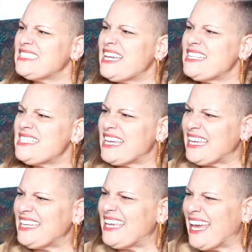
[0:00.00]
and
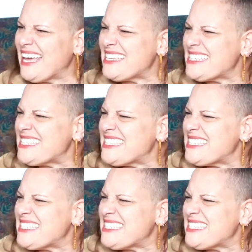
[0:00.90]
second
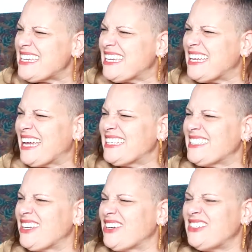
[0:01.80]
guess
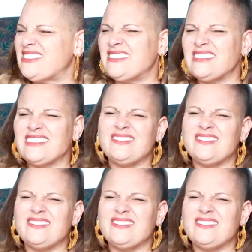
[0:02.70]
and go,